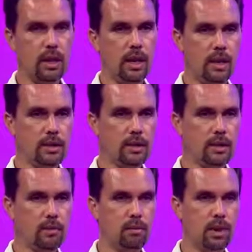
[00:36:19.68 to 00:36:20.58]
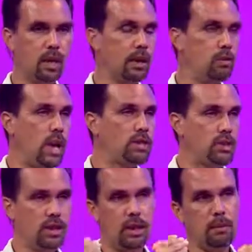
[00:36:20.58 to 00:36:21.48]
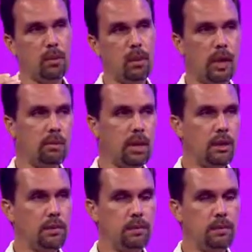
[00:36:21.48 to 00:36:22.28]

has been kind of ratcheted up quite a bit.